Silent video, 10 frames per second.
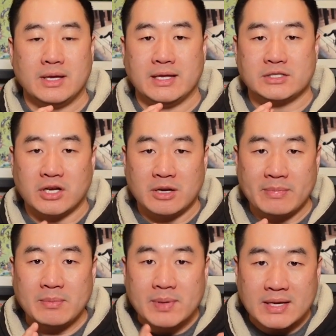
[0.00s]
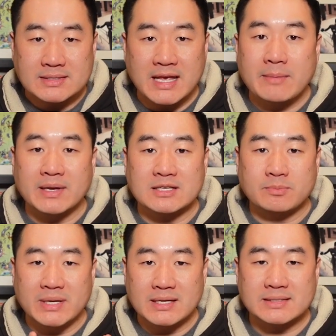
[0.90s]
it's going to be PSA,
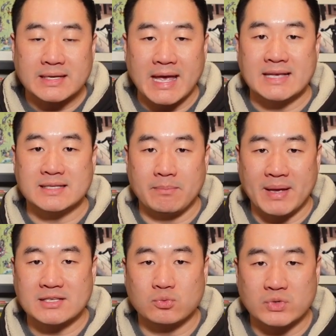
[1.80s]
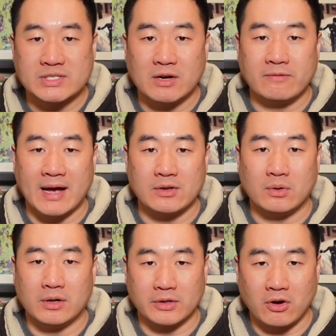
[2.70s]
because PSA has the best resale
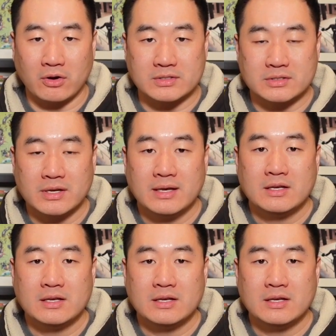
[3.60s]
value on the cards.